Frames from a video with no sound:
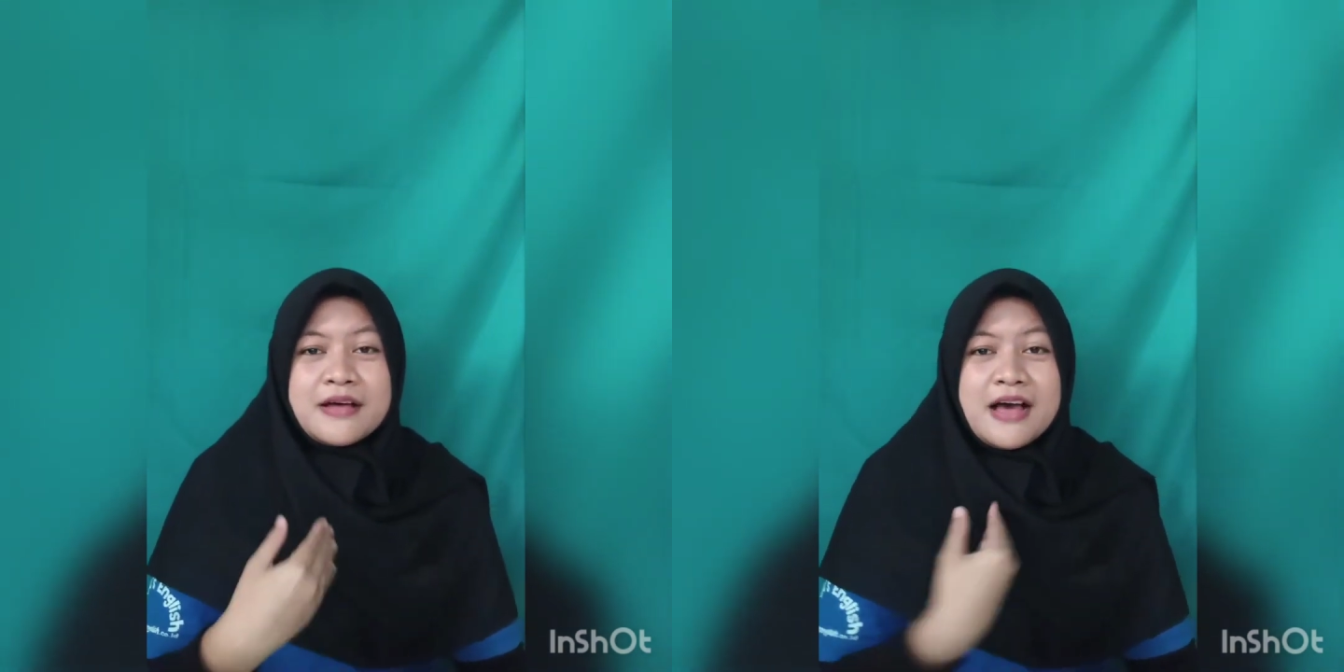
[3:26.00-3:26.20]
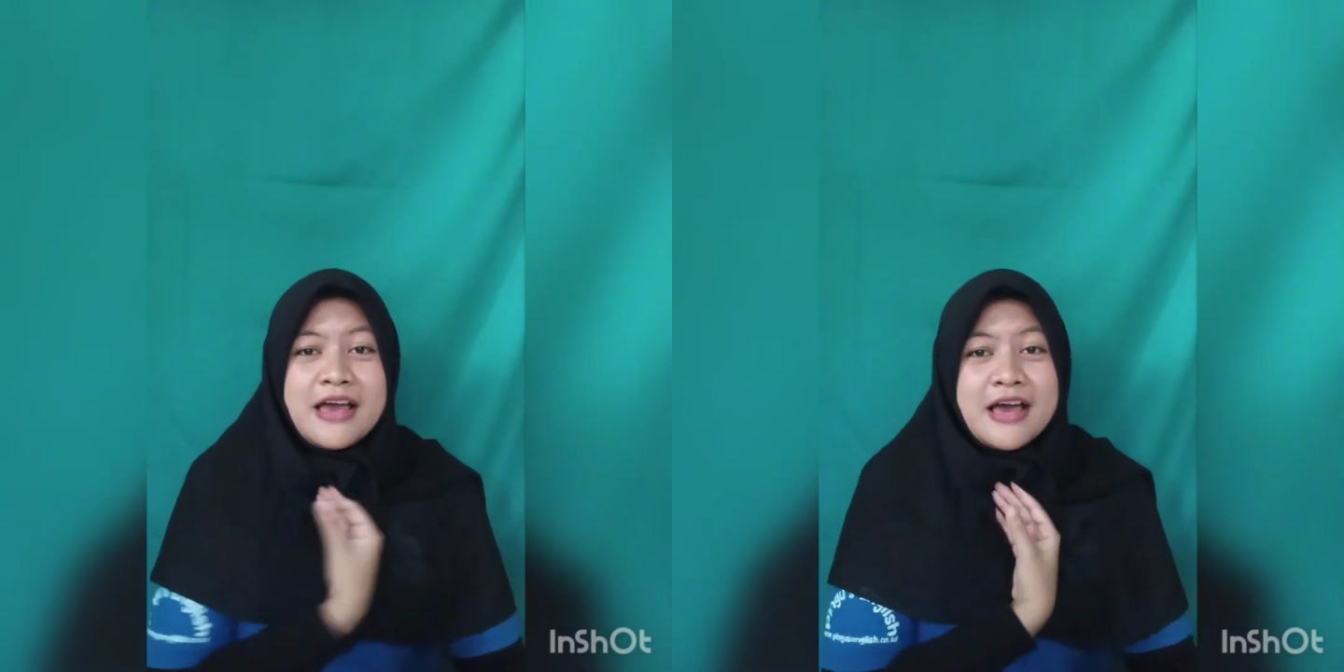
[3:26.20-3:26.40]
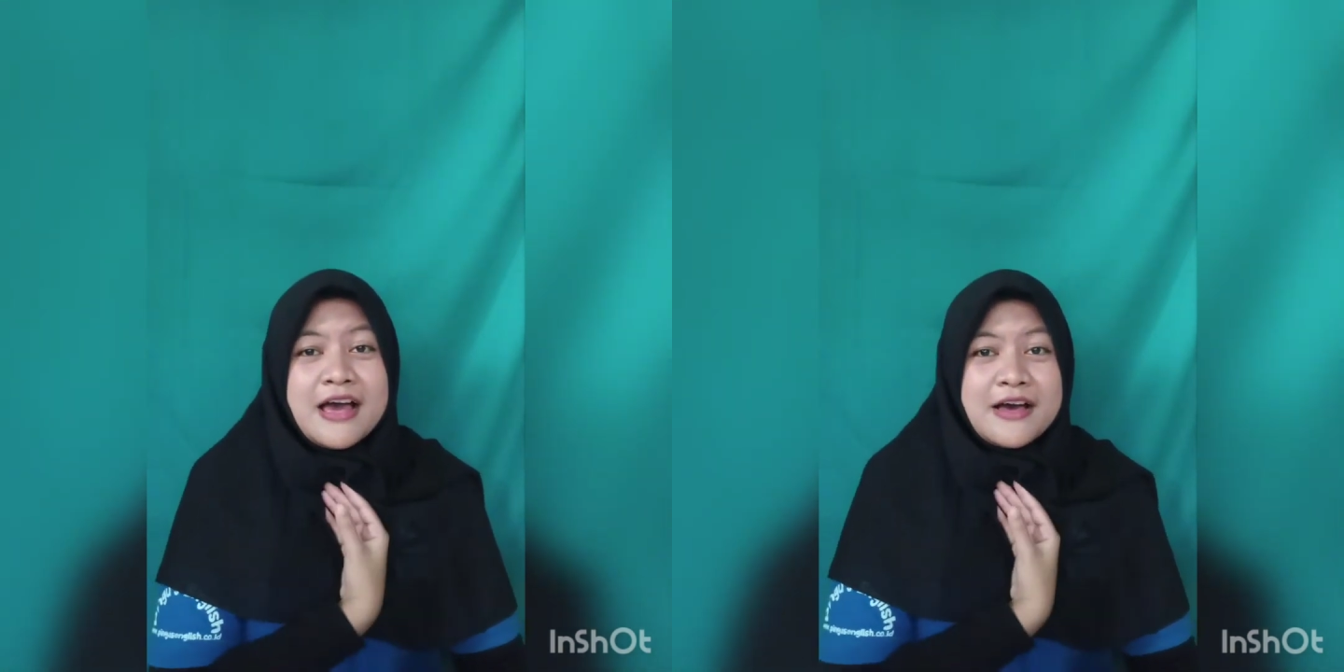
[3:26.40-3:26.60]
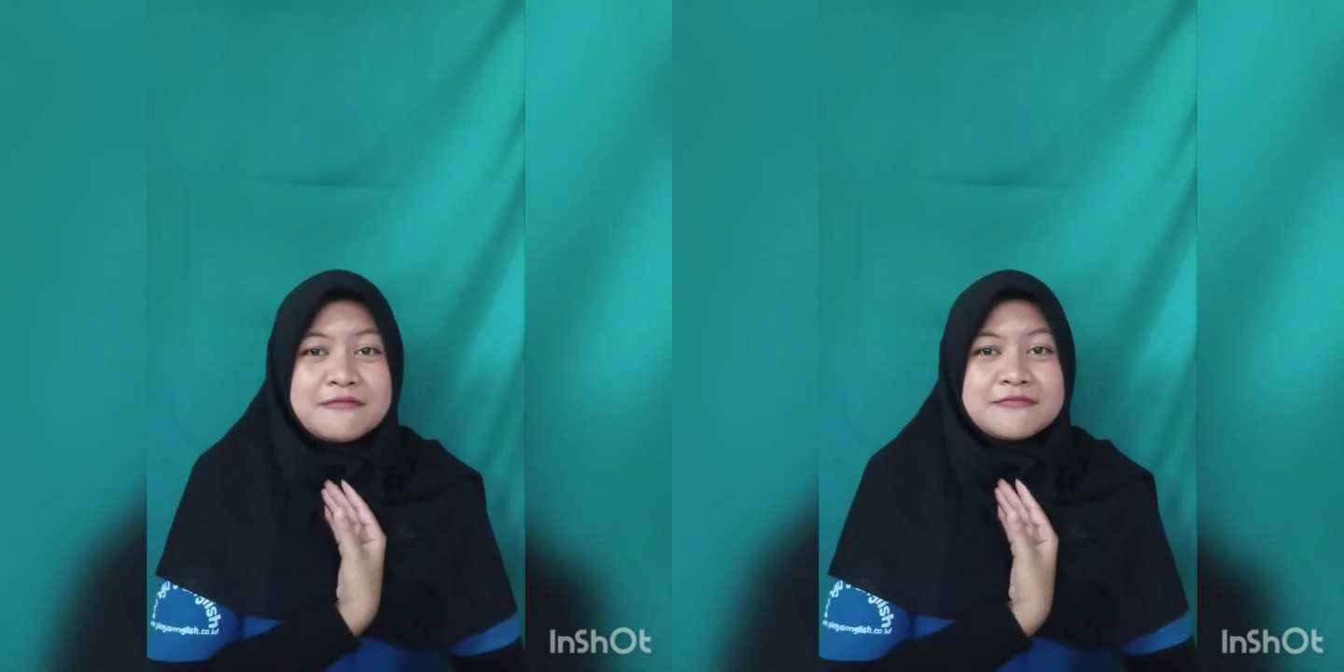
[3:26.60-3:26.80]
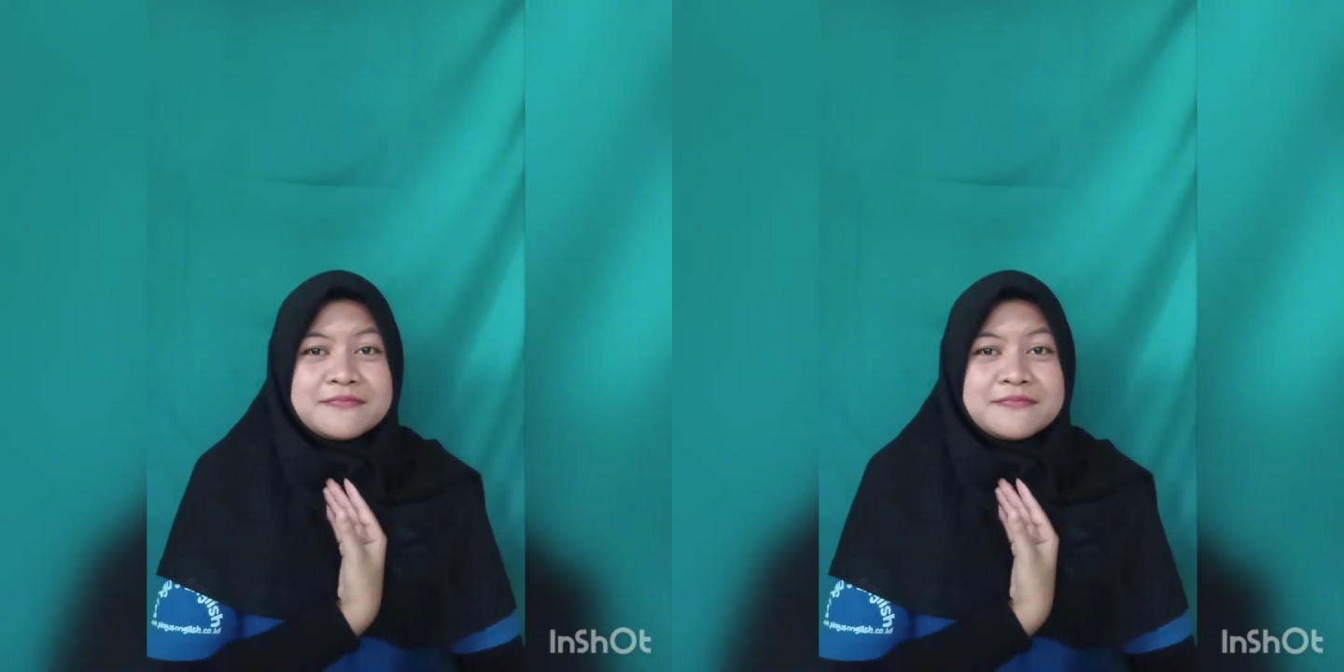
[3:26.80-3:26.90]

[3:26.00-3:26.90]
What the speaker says: I have.